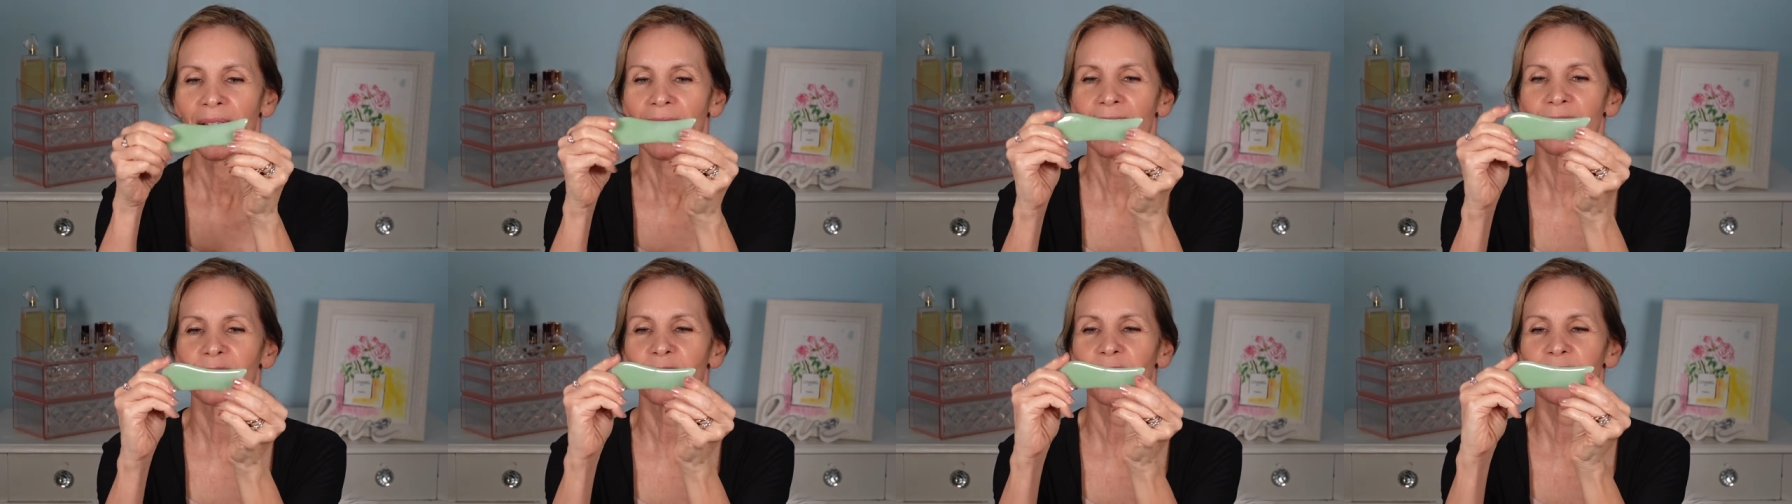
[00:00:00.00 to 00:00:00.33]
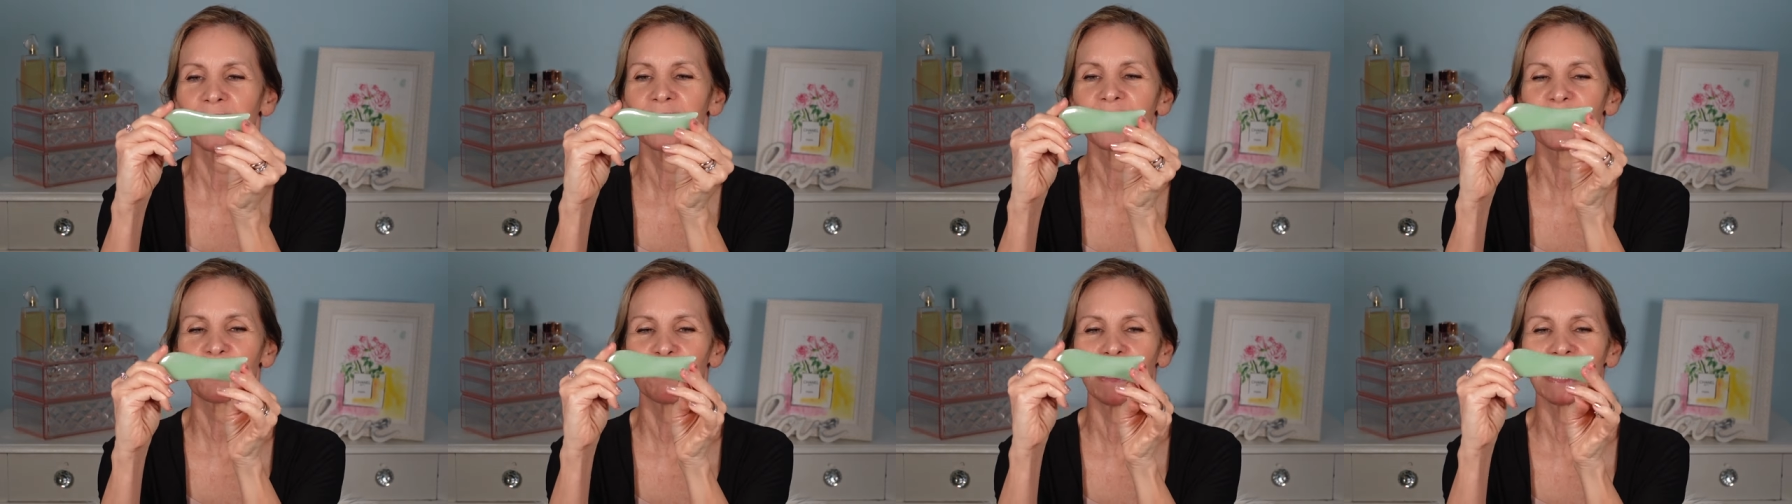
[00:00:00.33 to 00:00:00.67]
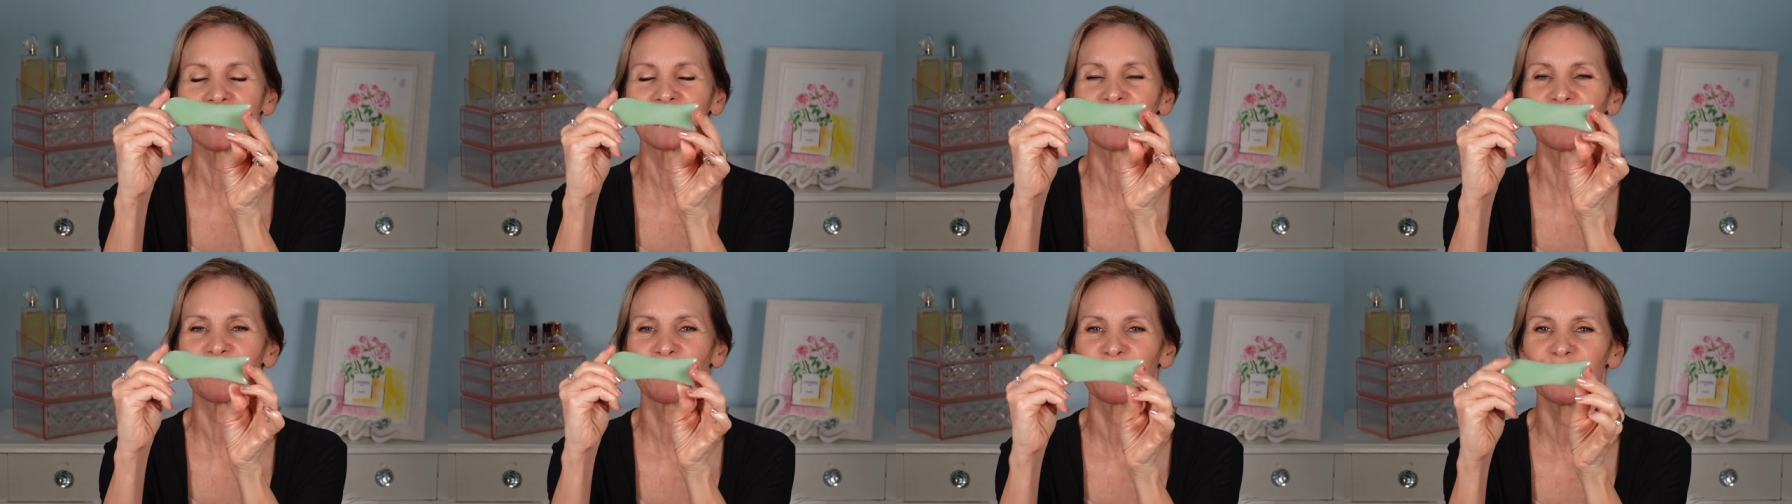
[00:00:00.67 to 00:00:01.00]
I call this my
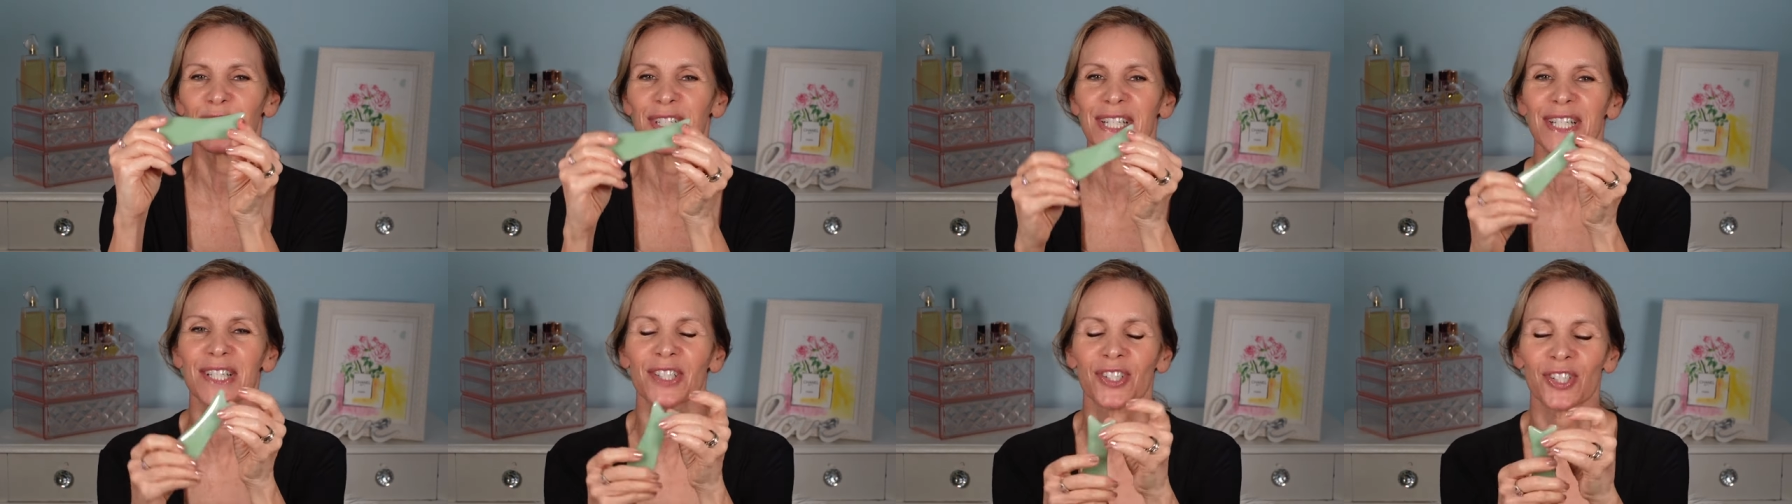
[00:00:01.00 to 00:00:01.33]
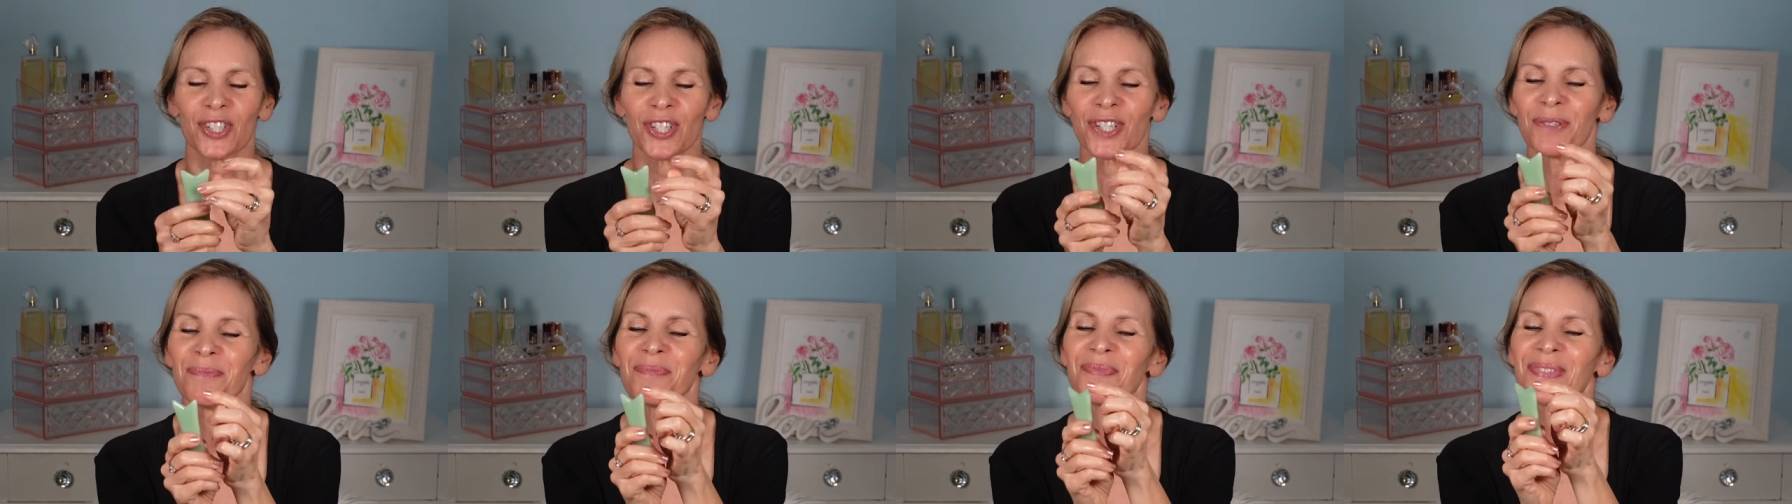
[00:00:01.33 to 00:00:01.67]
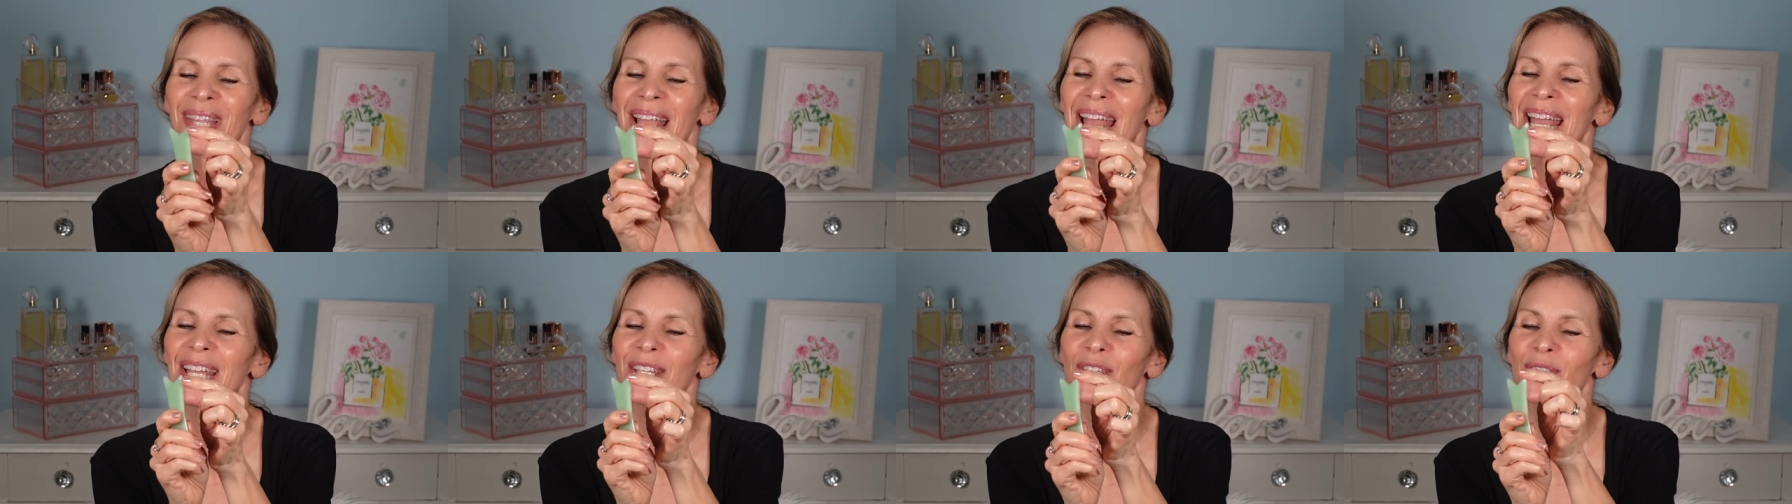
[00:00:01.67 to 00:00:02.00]
little fish,
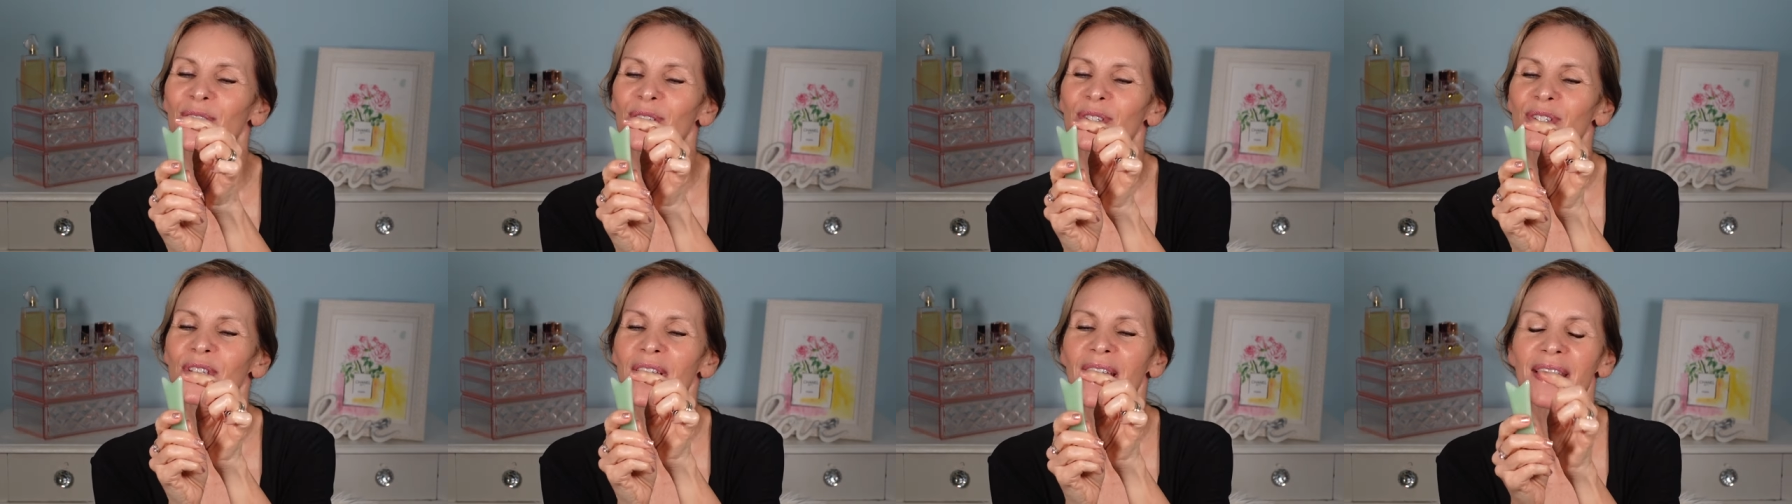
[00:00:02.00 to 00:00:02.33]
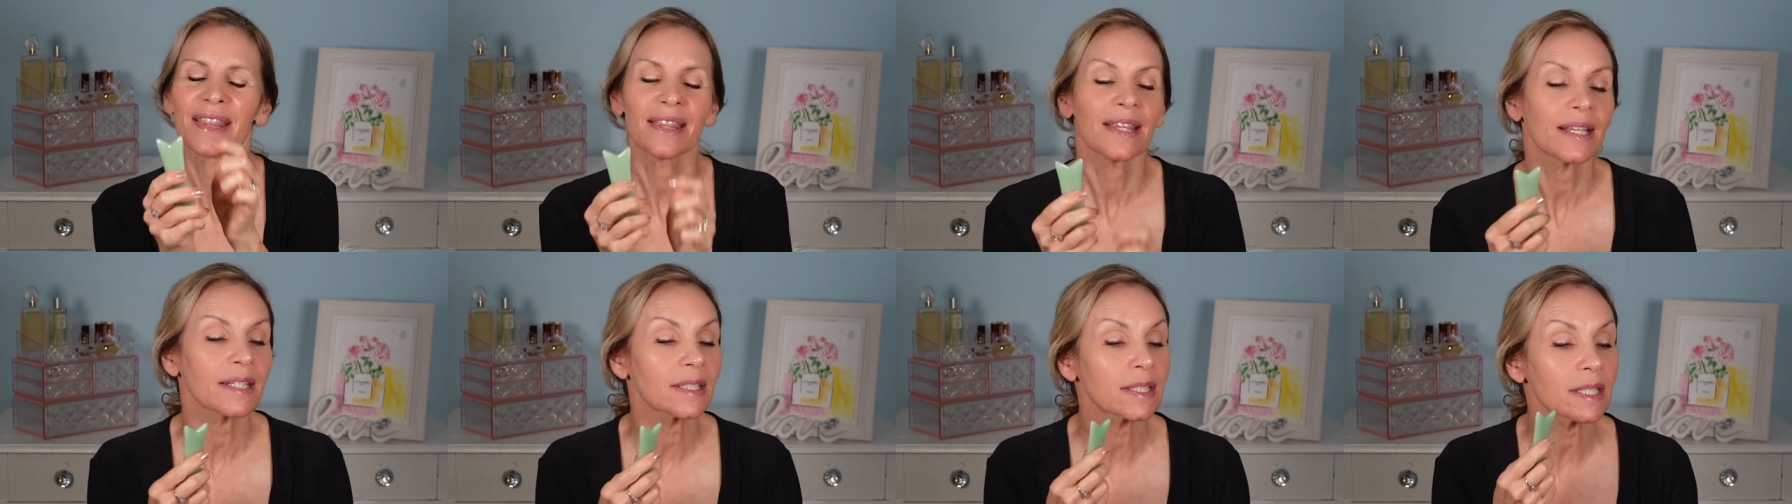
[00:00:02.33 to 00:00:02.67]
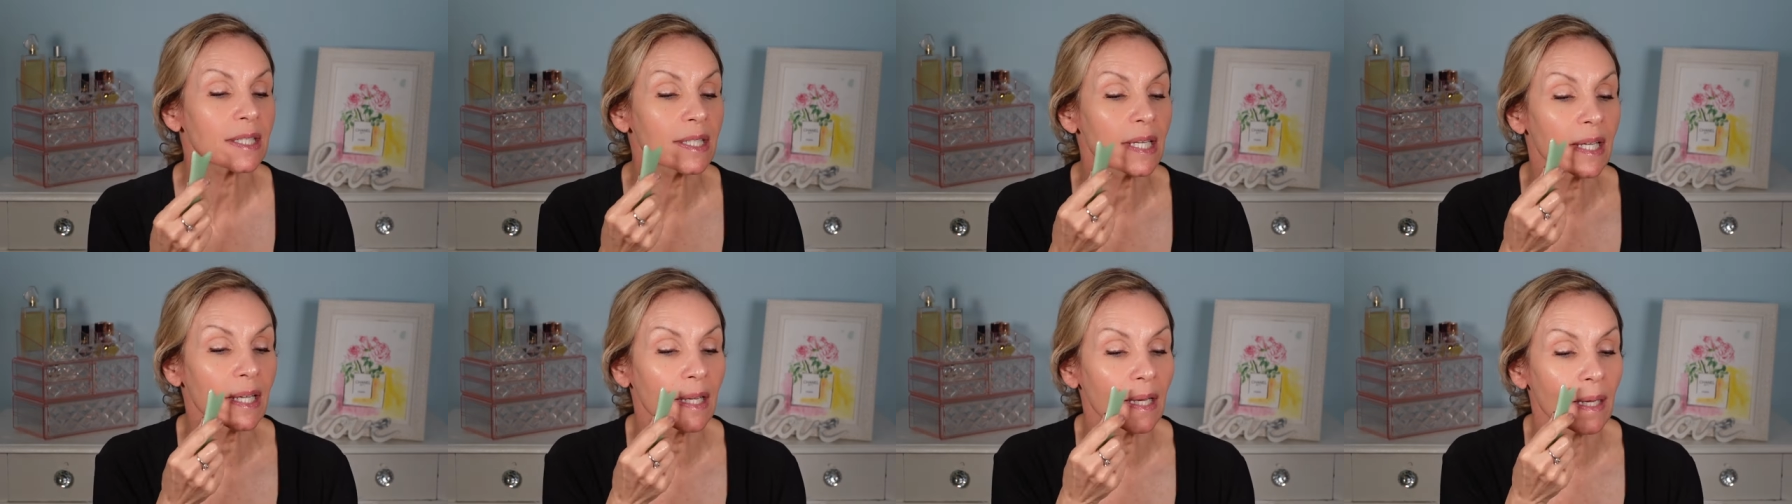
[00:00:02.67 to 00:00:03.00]
and use
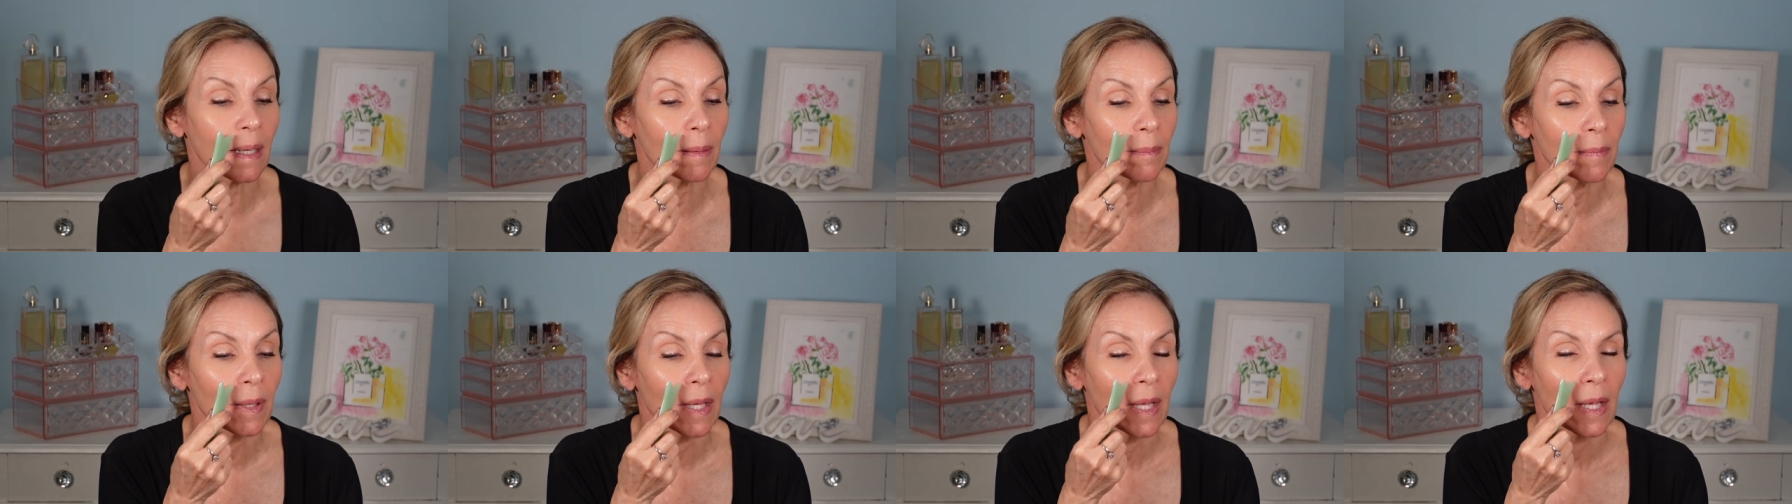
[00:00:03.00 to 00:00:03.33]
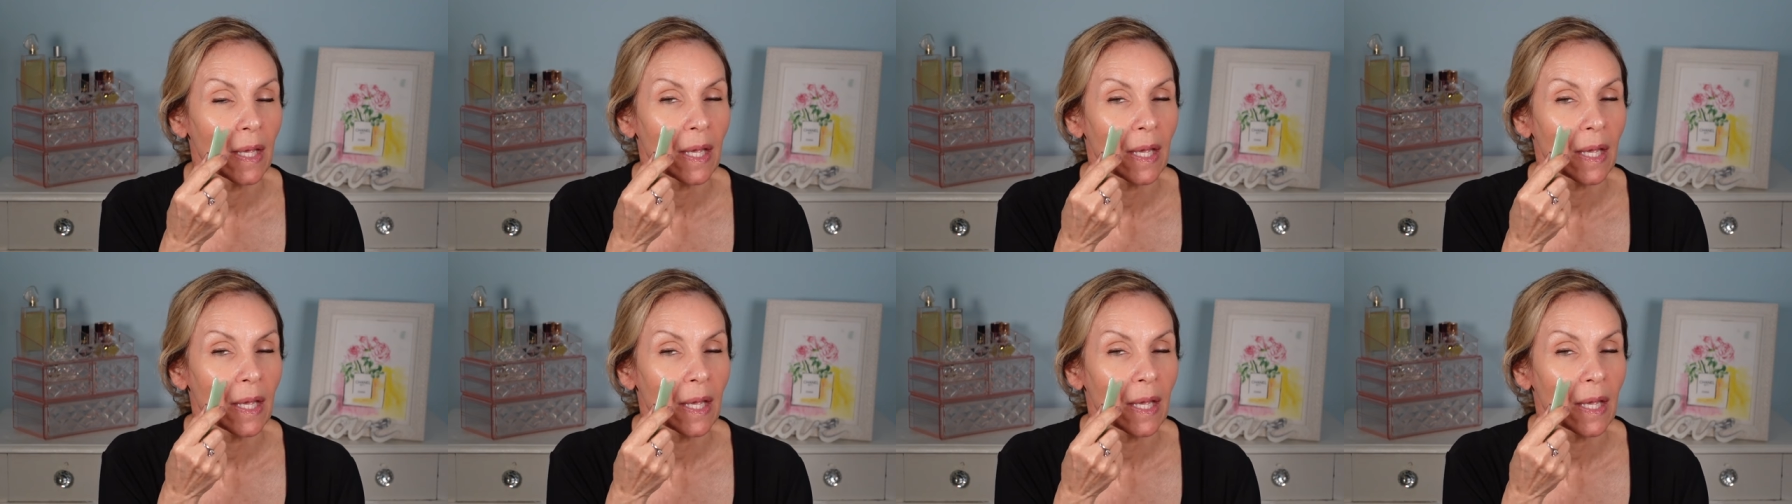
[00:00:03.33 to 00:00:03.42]
this tip